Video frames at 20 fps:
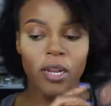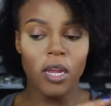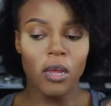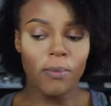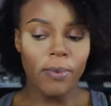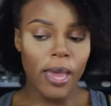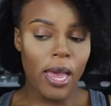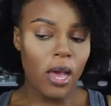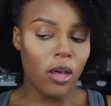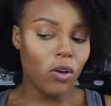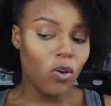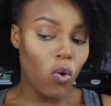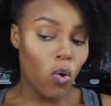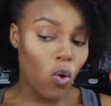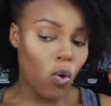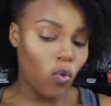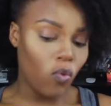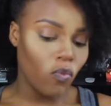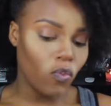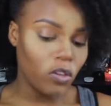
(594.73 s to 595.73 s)
I'll go
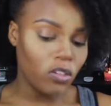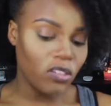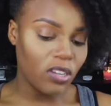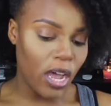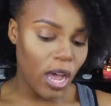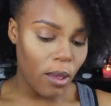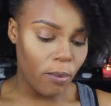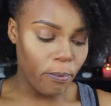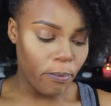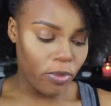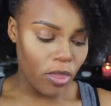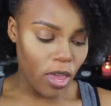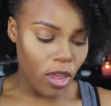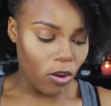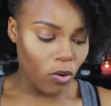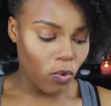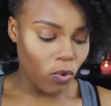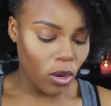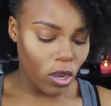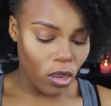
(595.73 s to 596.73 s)
over top that
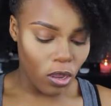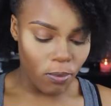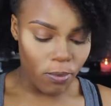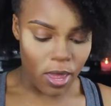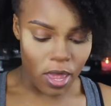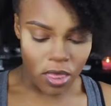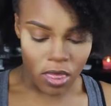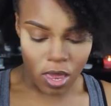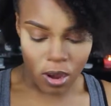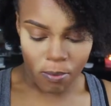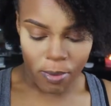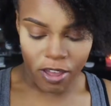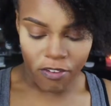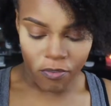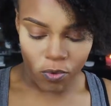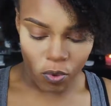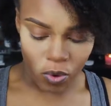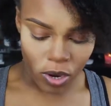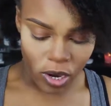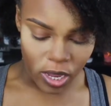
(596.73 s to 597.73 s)
cream, and then my
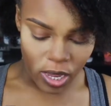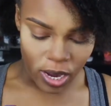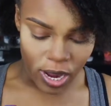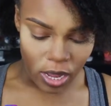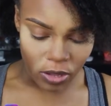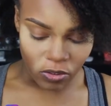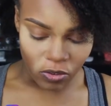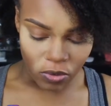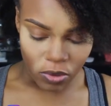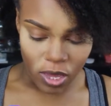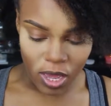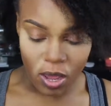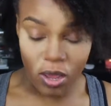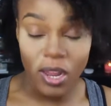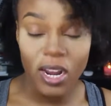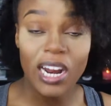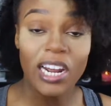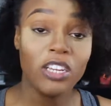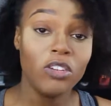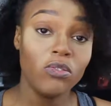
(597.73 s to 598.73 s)
forehead I'll do that.
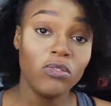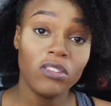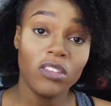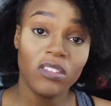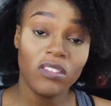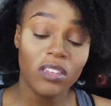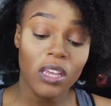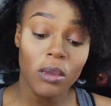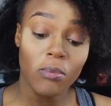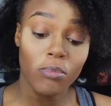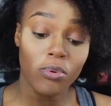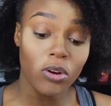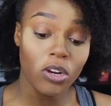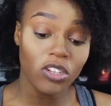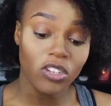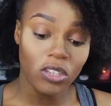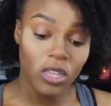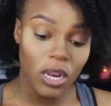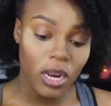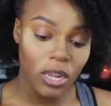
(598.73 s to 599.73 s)
And I use the same
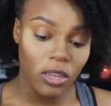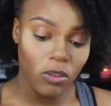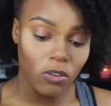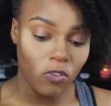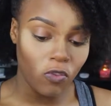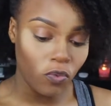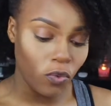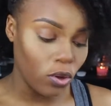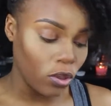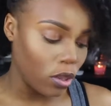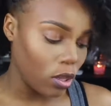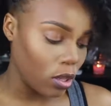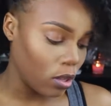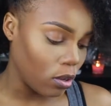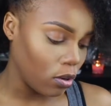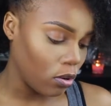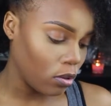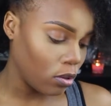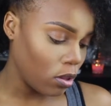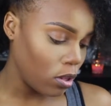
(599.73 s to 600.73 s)
brush that I use for
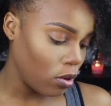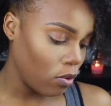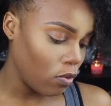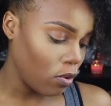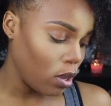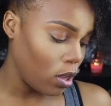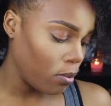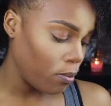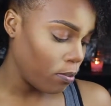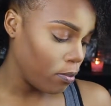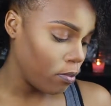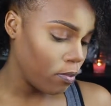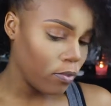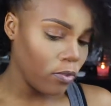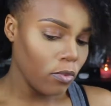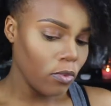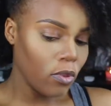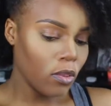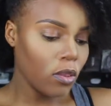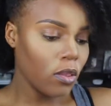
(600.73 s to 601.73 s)
the cream.
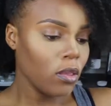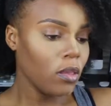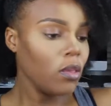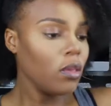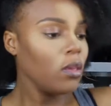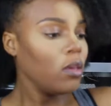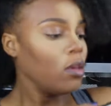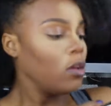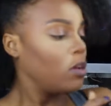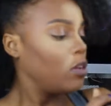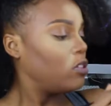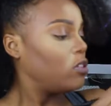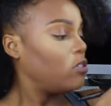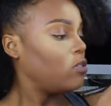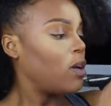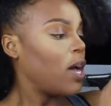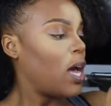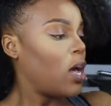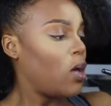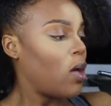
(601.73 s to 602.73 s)

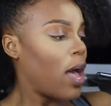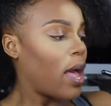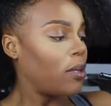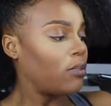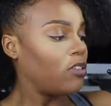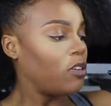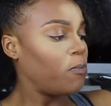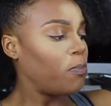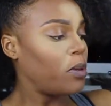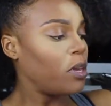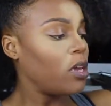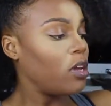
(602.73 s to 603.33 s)
So I'll dip in